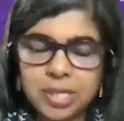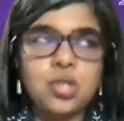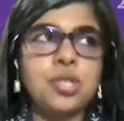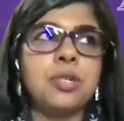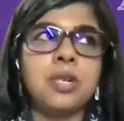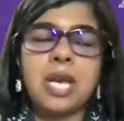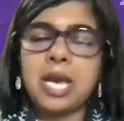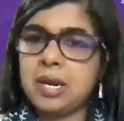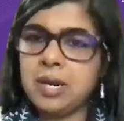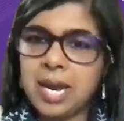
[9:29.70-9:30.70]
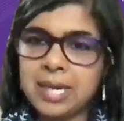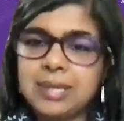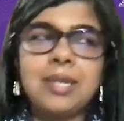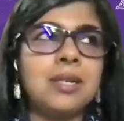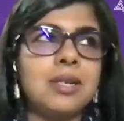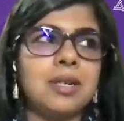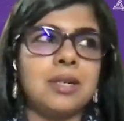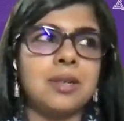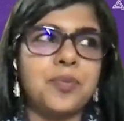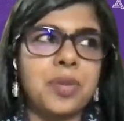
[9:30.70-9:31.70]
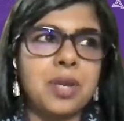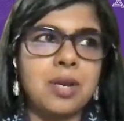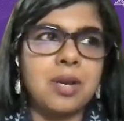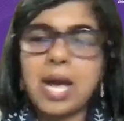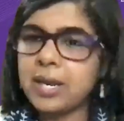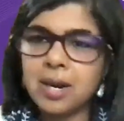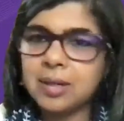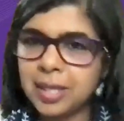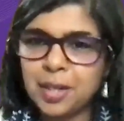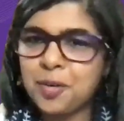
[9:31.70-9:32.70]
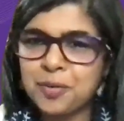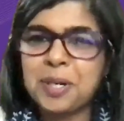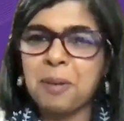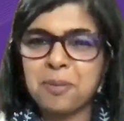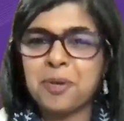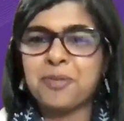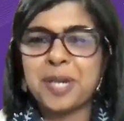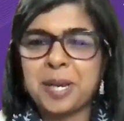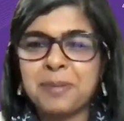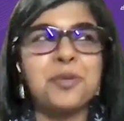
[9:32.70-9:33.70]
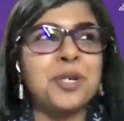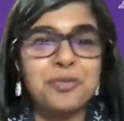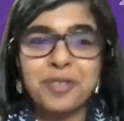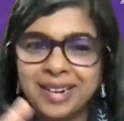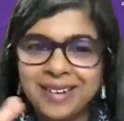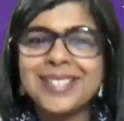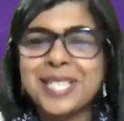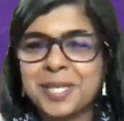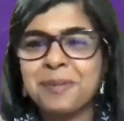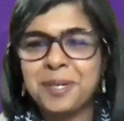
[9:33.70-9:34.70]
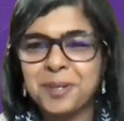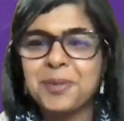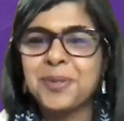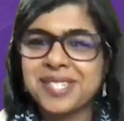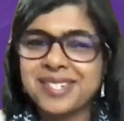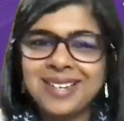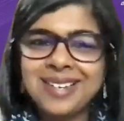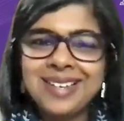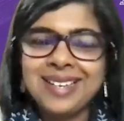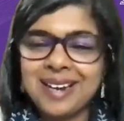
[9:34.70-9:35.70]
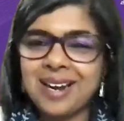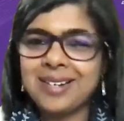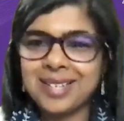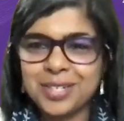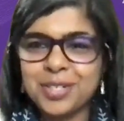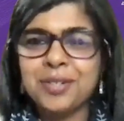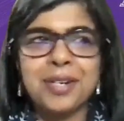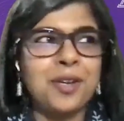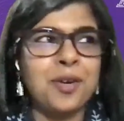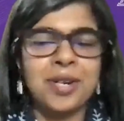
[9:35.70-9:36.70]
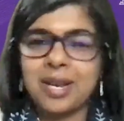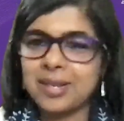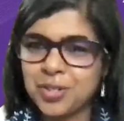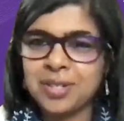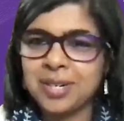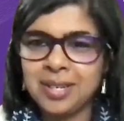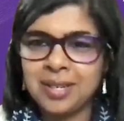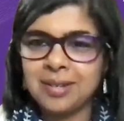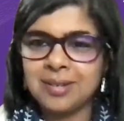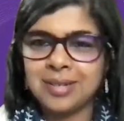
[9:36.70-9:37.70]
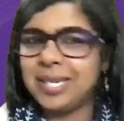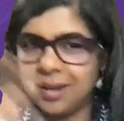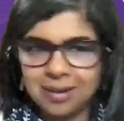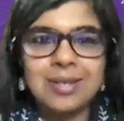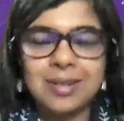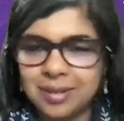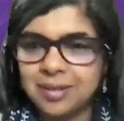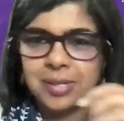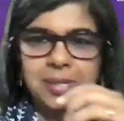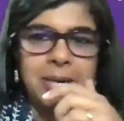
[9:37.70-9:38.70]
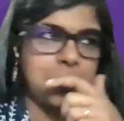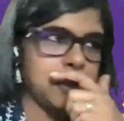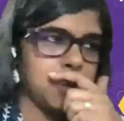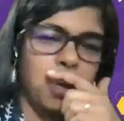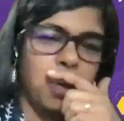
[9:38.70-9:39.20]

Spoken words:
question. And I think I can't think of the number of times the word fairness has been used in our dictionary or in our journey in our careers, right? It's